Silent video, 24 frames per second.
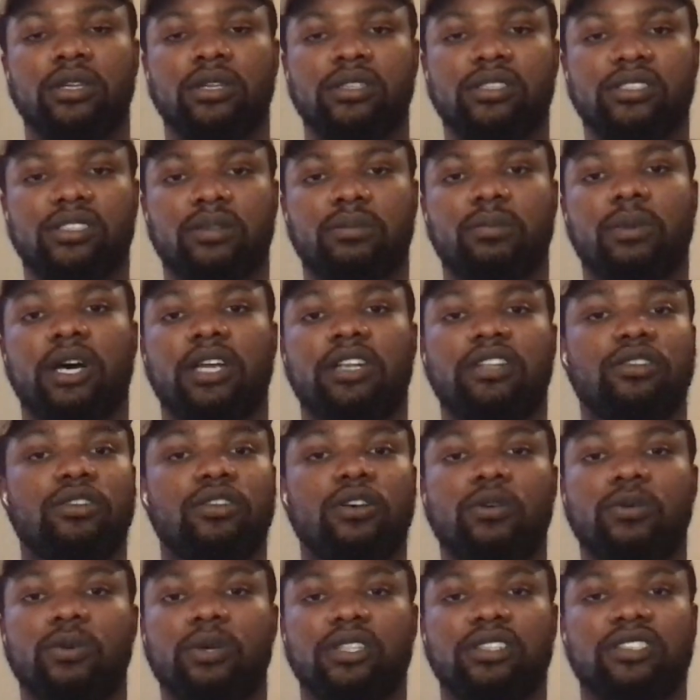somebody
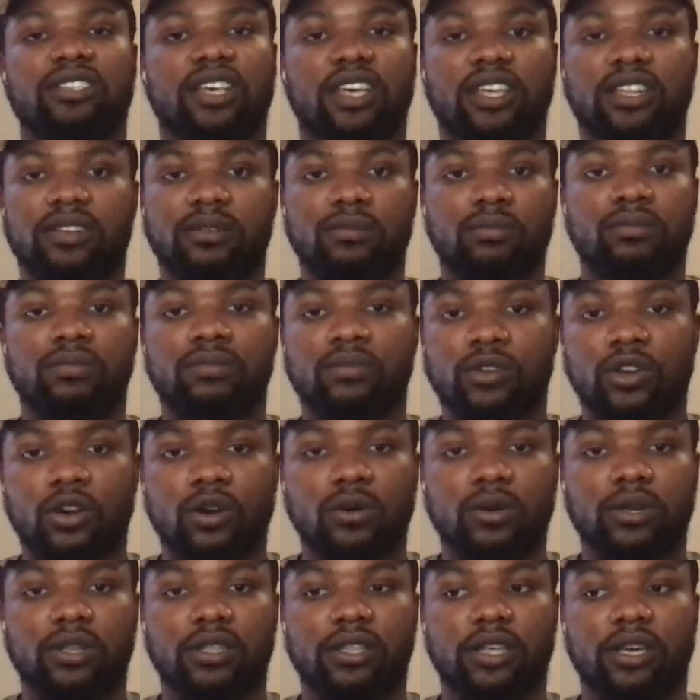knowing 10
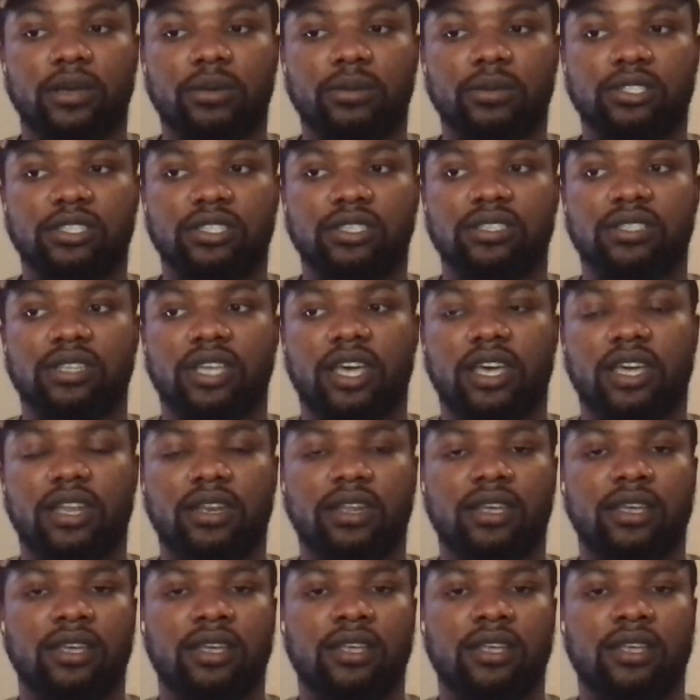coding languages and